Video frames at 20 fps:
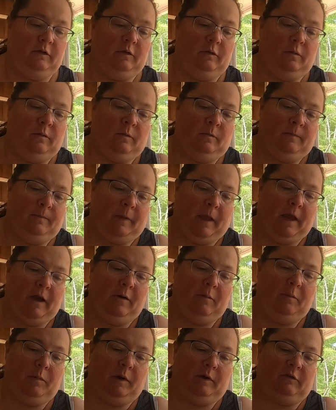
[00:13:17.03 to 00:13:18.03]
you
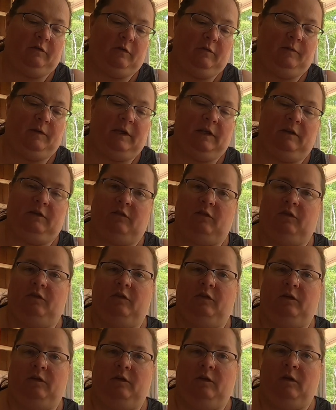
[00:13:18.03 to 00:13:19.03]
how much of
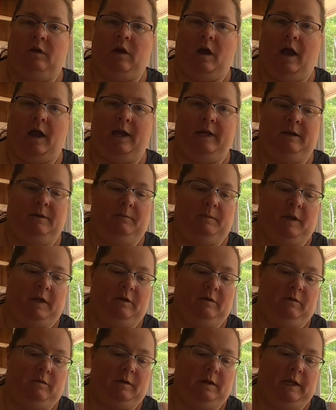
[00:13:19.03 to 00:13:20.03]
each item that
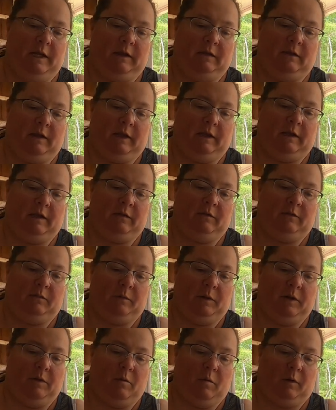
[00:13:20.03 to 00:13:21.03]
you need, like a
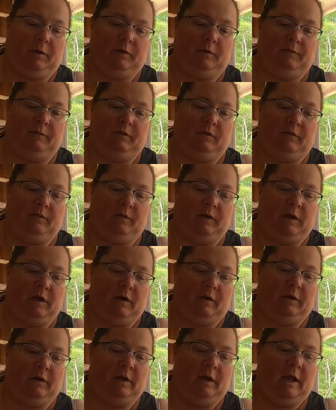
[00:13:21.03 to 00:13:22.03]
3/4 of a
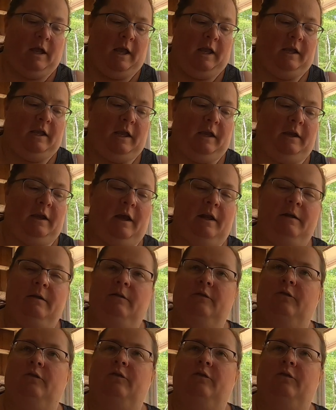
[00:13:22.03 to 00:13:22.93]
yard. I gotta